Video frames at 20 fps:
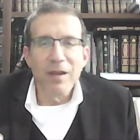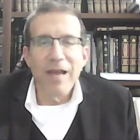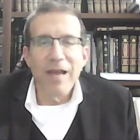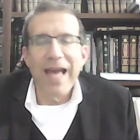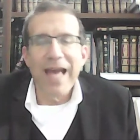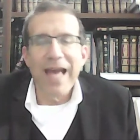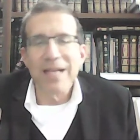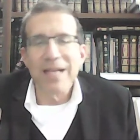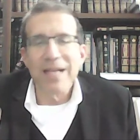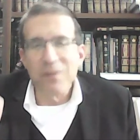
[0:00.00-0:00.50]

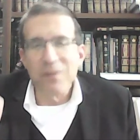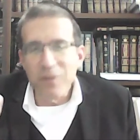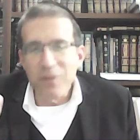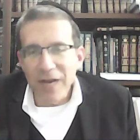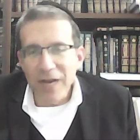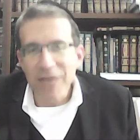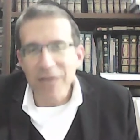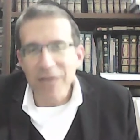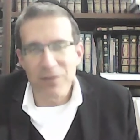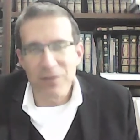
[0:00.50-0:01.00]
adds
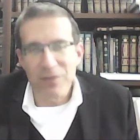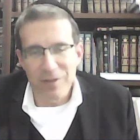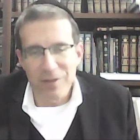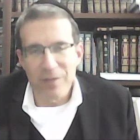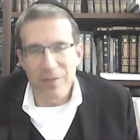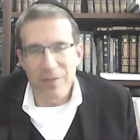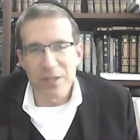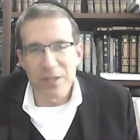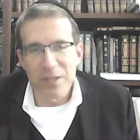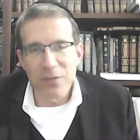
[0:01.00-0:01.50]
flavor to the
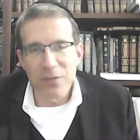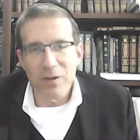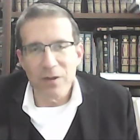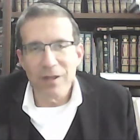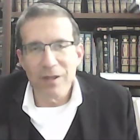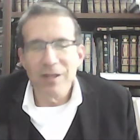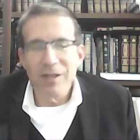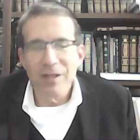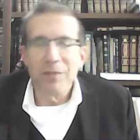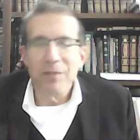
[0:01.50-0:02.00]
mitzvah.
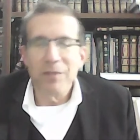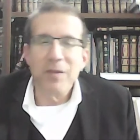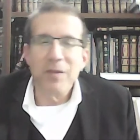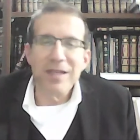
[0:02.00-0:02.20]
But